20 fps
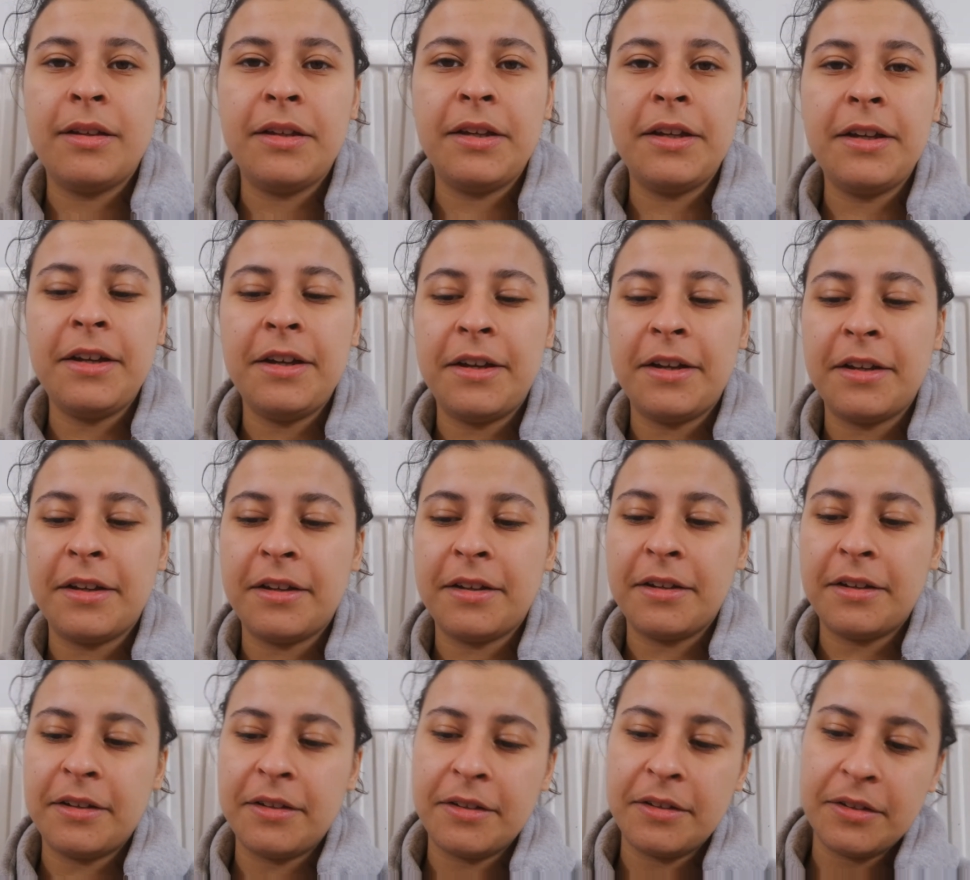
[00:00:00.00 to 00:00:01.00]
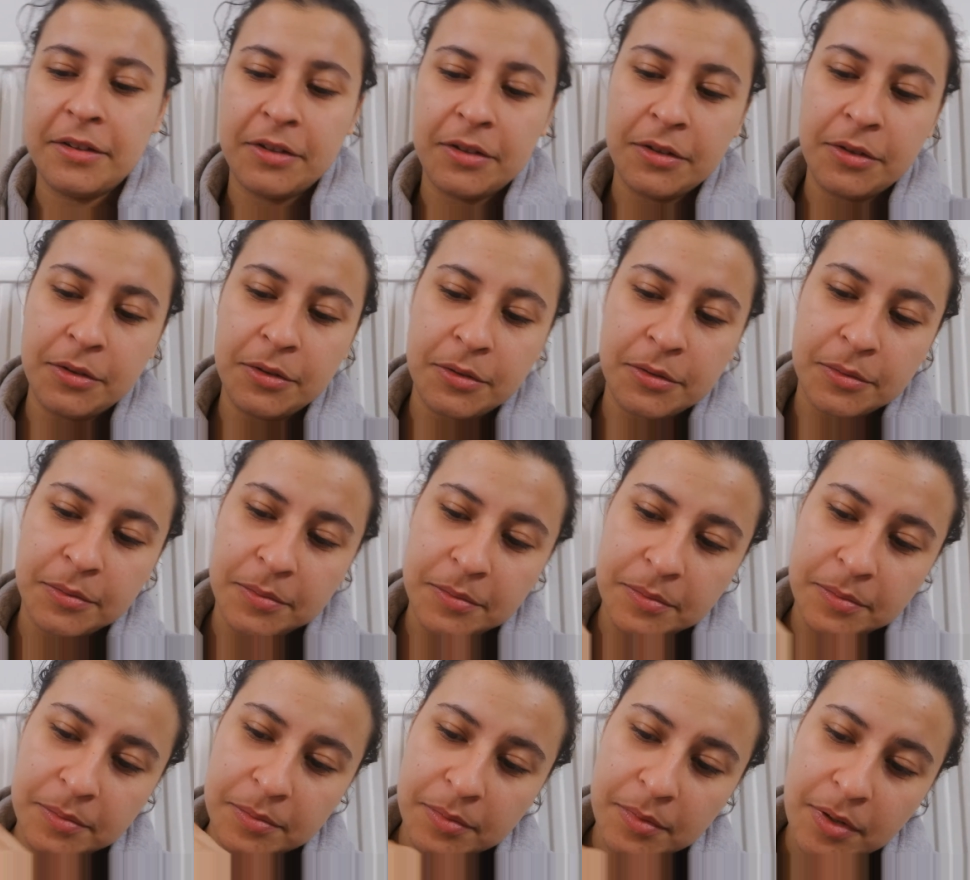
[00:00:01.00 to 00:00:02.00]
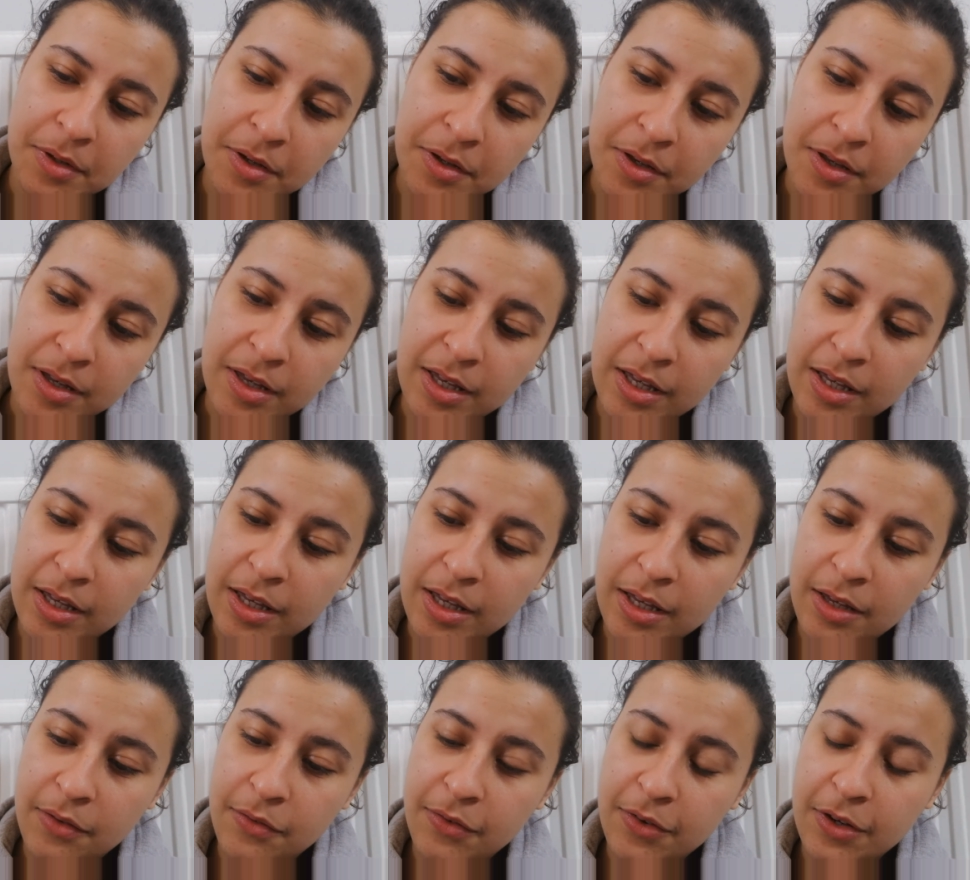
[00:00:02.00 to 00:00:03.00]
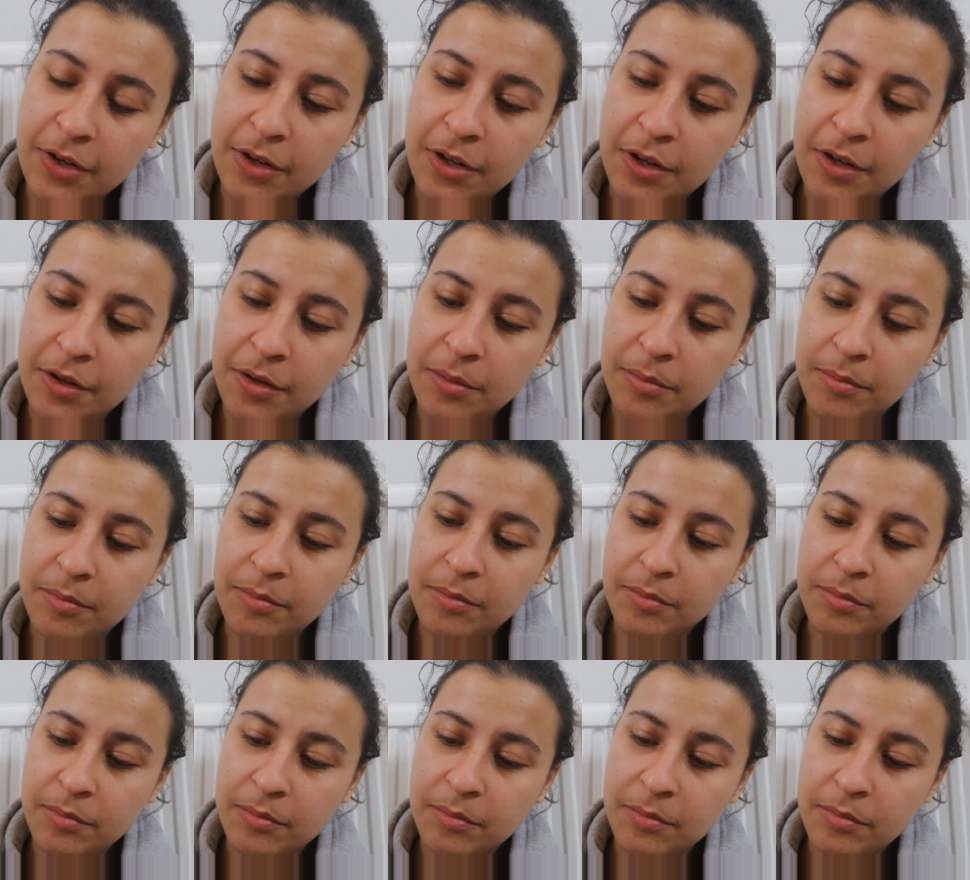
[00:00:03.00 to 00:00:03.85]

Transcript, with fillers: yeah, it's cool. Even um,